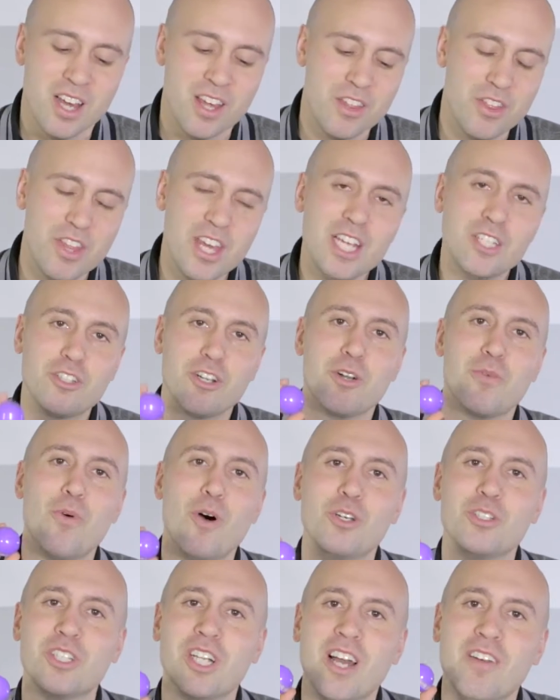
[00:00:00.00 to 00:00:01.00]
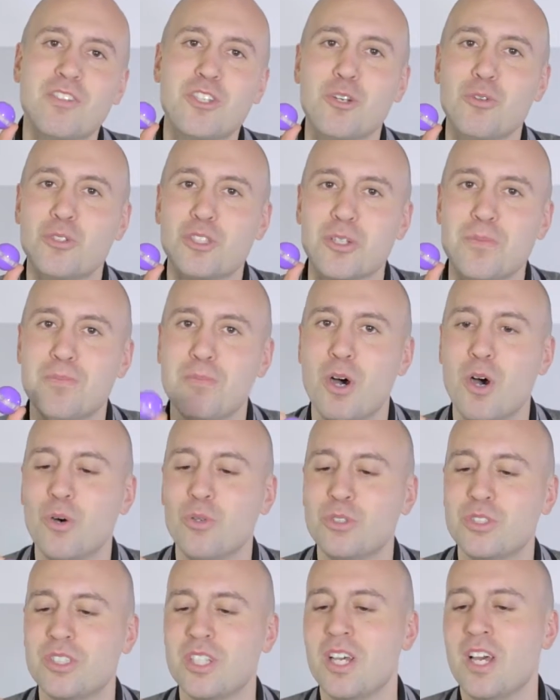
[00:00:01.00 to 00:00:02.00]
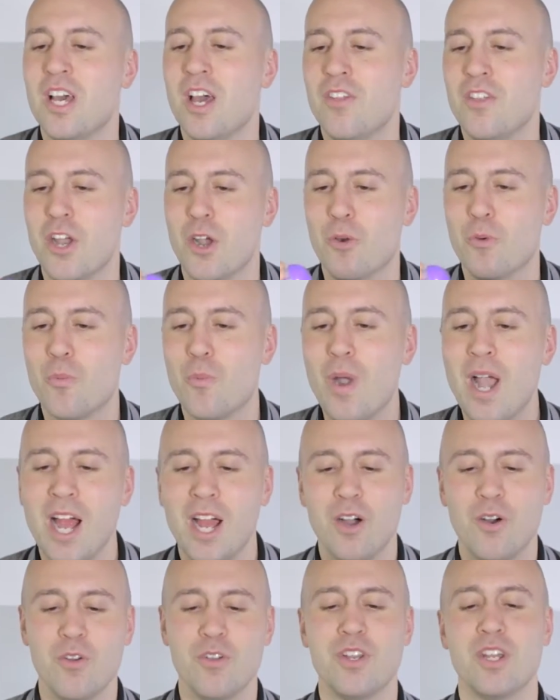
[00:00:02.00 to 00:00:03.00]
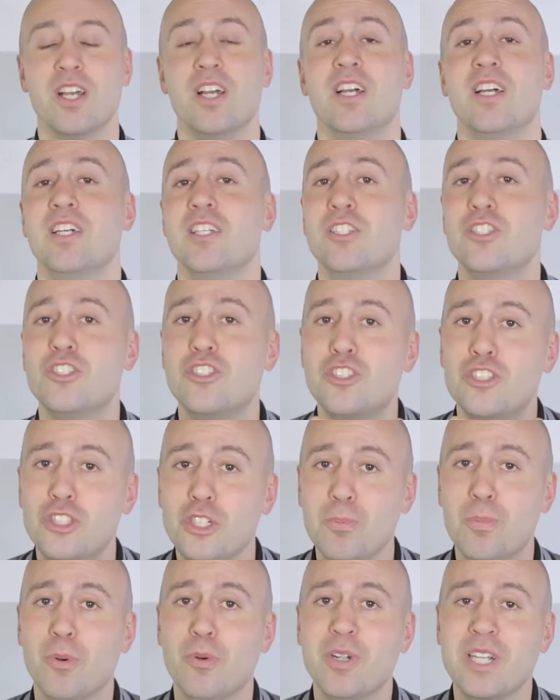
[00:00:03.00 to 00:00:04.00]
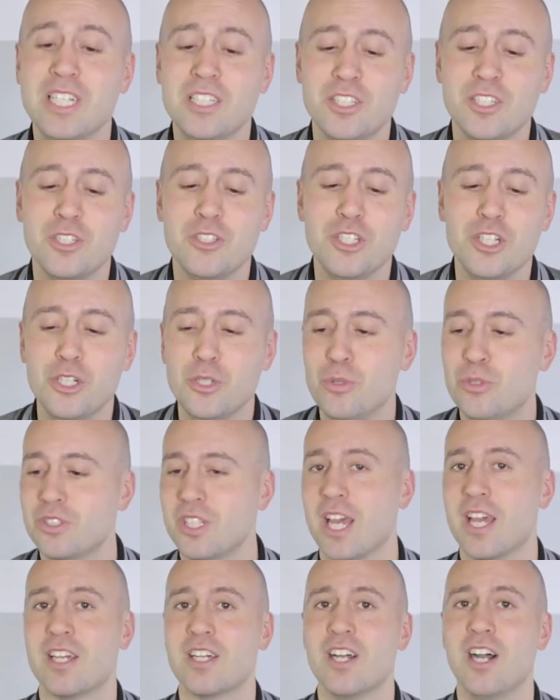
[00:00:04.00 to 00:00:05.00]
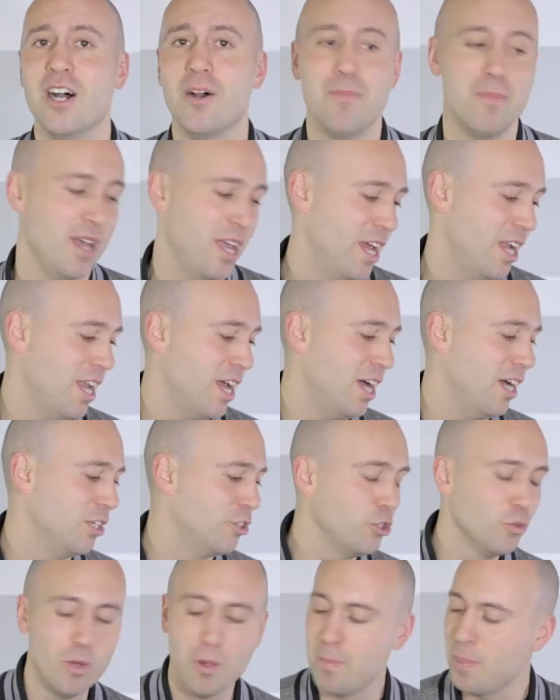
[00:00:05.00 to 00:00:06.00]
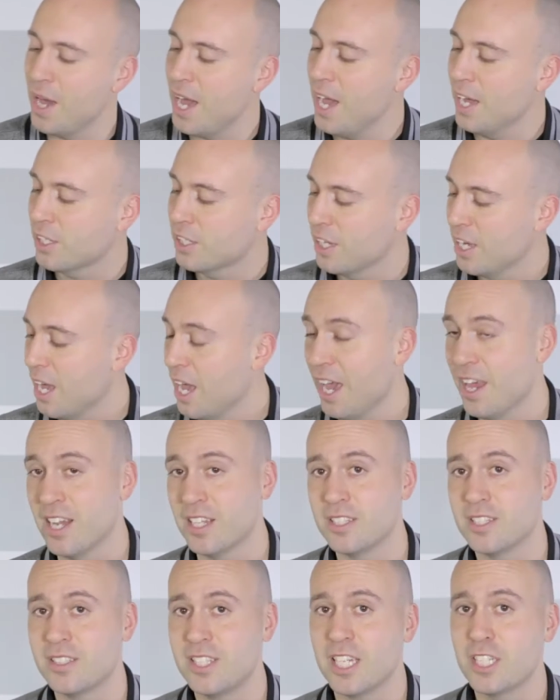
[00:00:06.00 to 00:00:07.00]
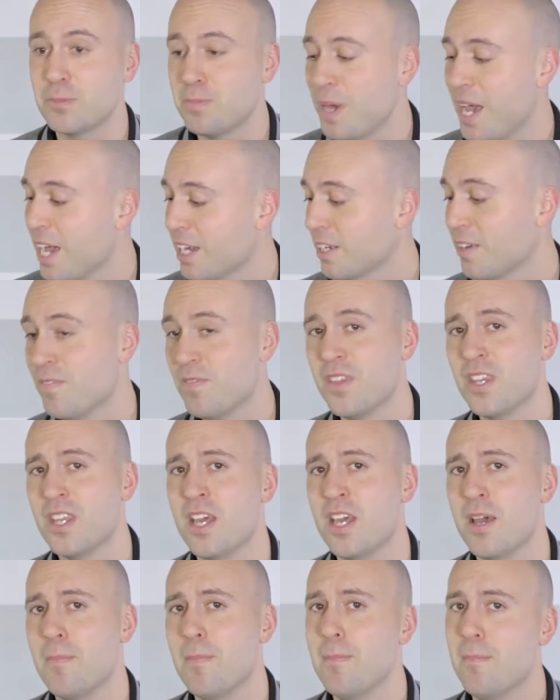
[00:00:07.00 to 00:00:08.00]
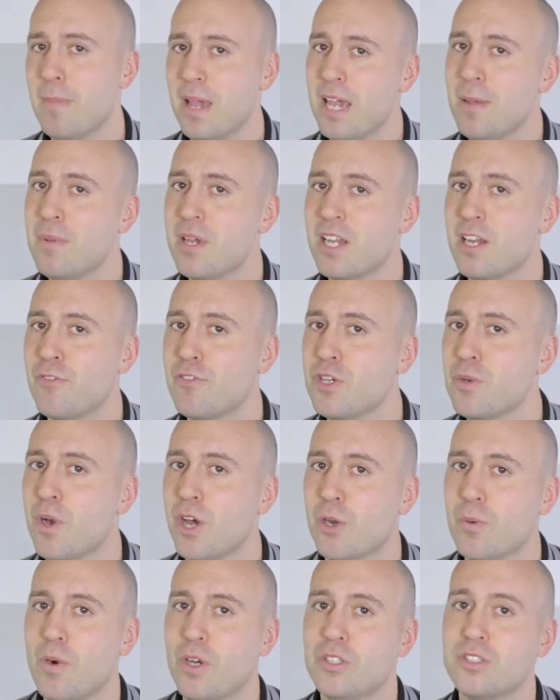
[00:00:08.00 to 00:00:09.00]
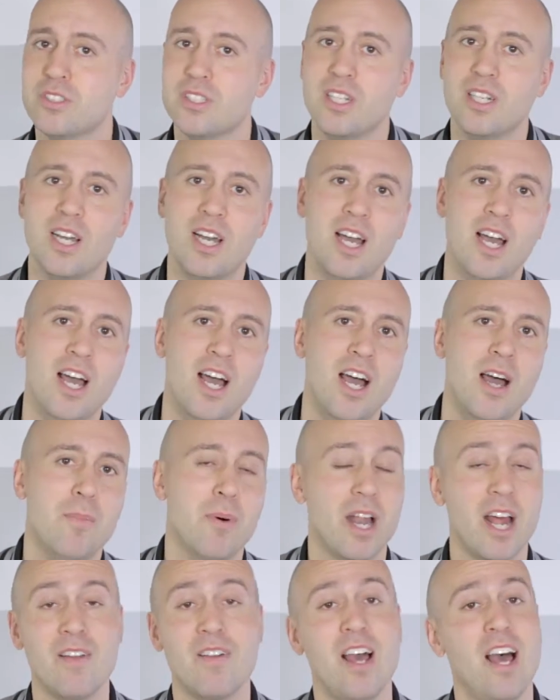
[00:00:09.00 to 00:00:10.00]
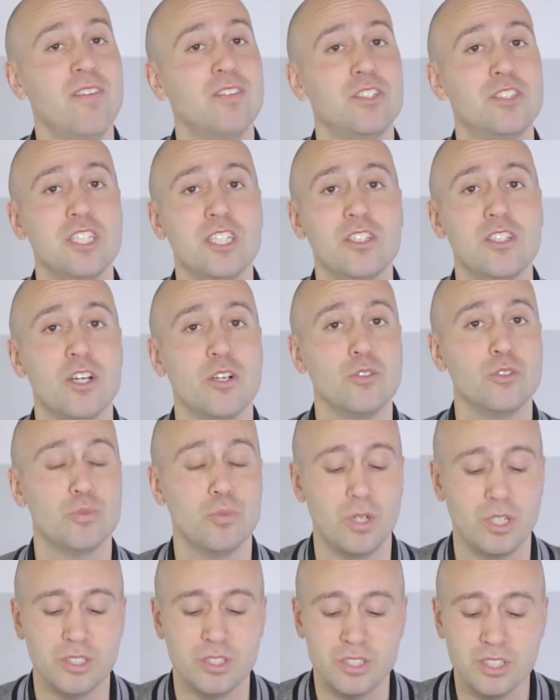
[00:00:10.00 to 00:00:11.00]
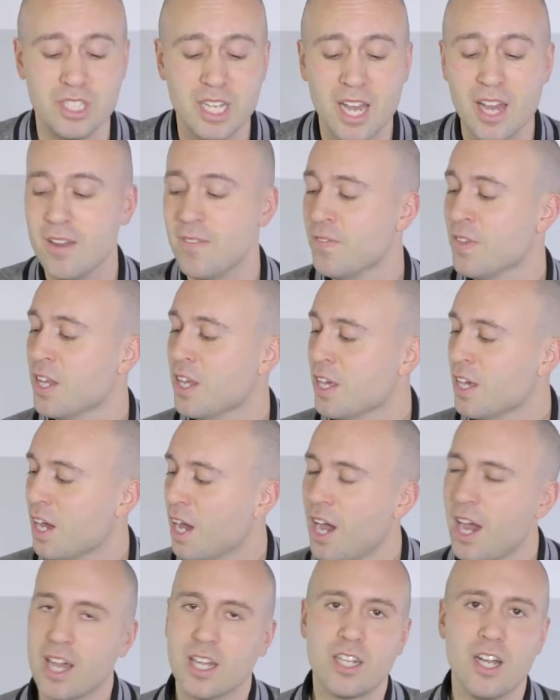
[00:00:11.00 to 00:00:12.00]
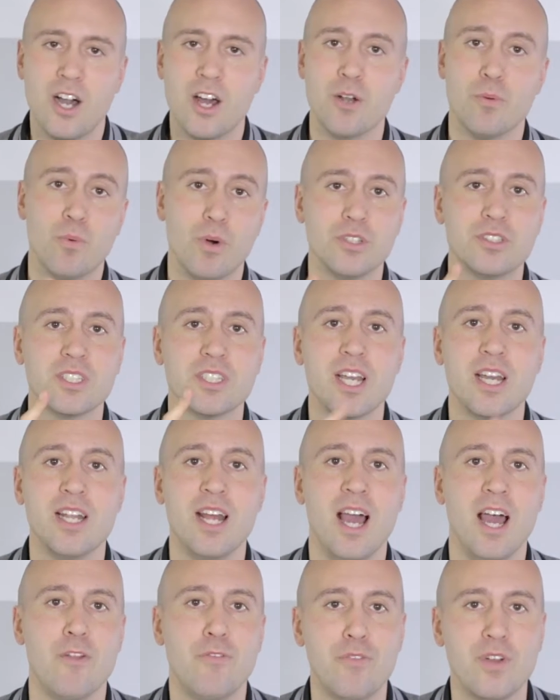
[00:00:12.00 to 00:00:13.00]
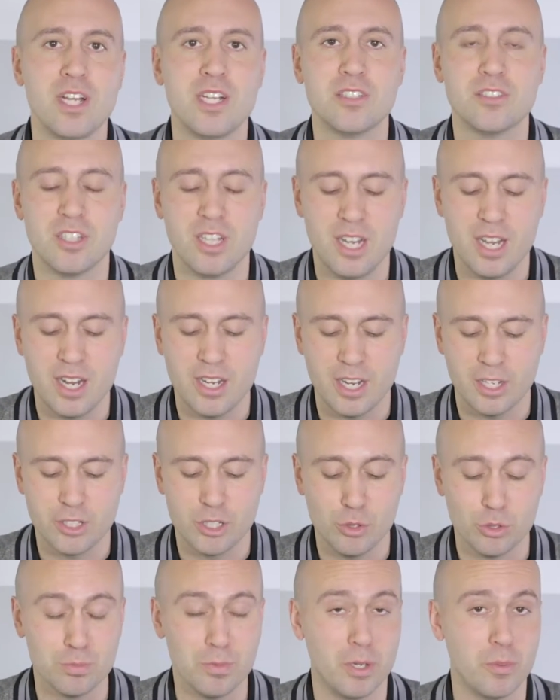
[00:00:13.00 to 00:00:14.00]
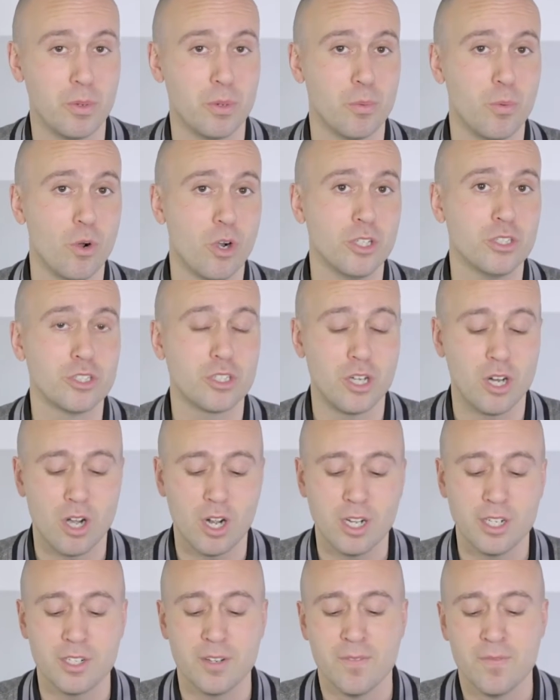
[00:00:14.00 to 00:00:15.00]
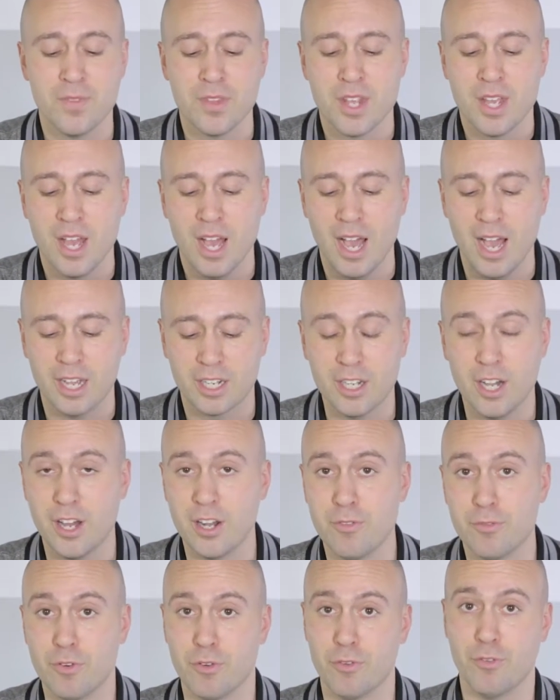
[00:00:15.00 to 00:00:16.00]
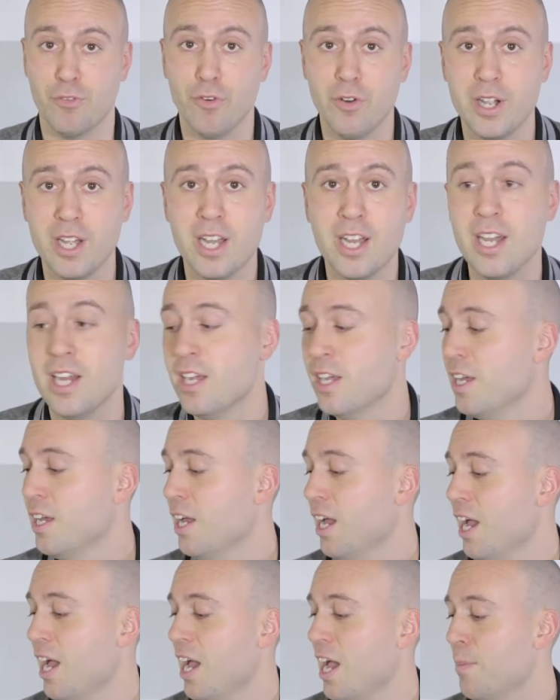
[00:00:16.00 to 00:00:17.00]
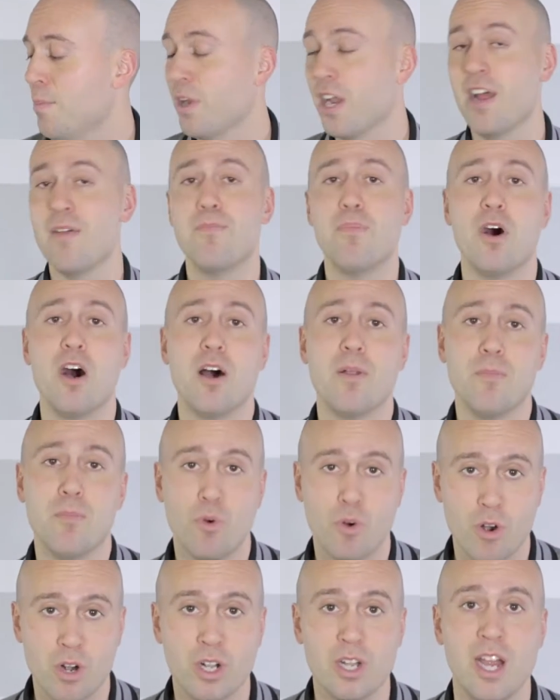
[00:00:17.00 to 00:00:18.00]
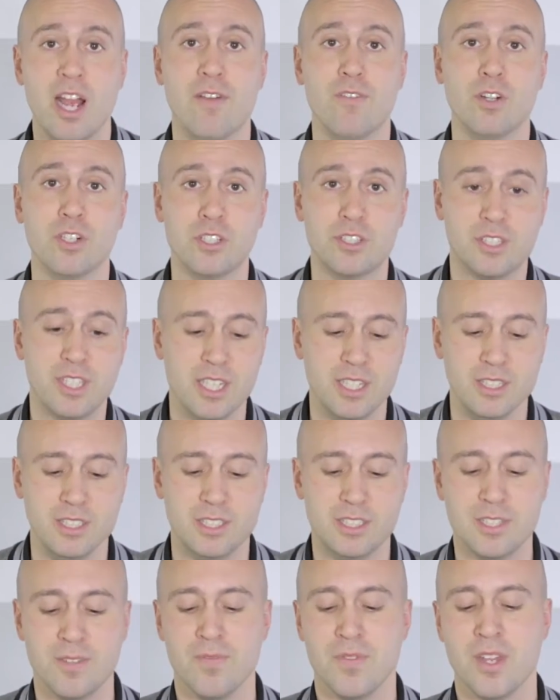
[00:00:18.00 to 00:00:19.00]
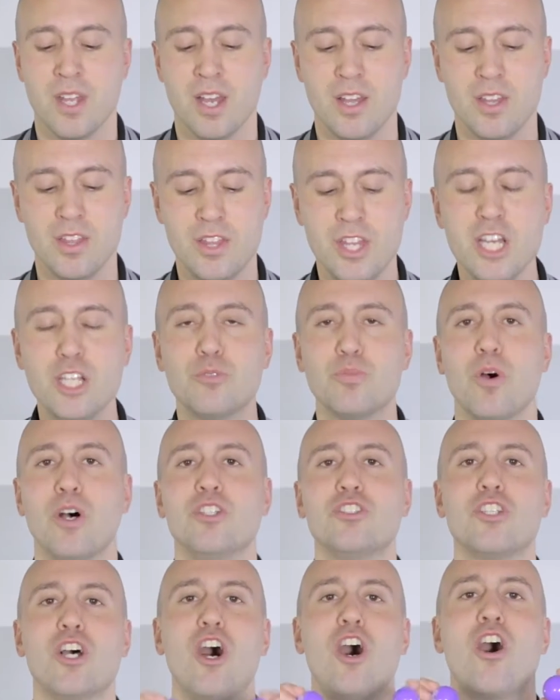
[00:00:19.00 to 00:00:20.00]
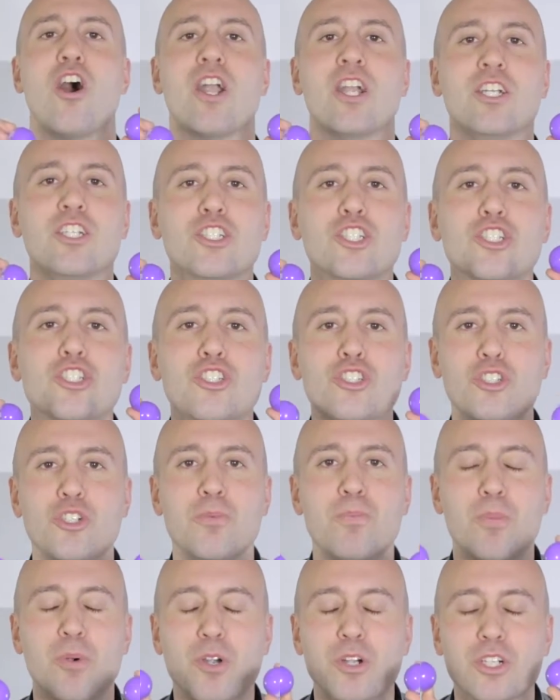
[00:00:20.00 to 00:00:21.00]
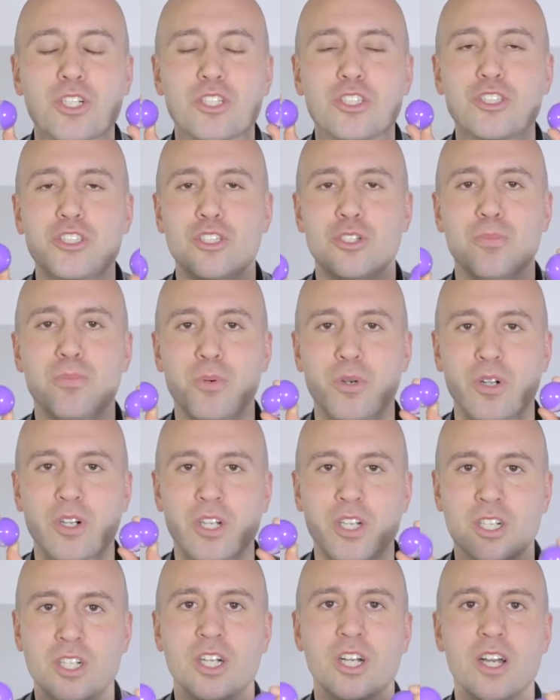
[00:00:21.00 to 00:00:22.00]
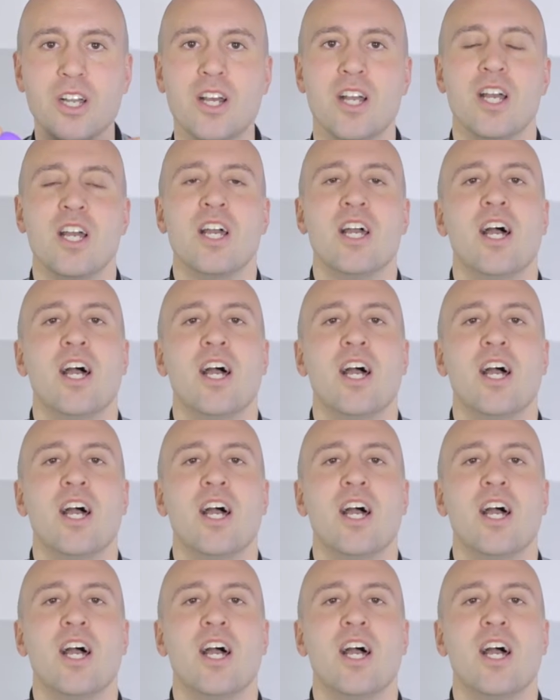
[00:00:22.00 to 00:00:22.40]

These are the ones that I've used the most. They're round, super easy to use. They come in a dual pack and a six pack, maybe in a few other ones, uh, but I haven't seen those ones yet. I got them once again at Finish Line. I used my rewards card. I got them for free, uh, but I bought more ever since. These ones are super, super good.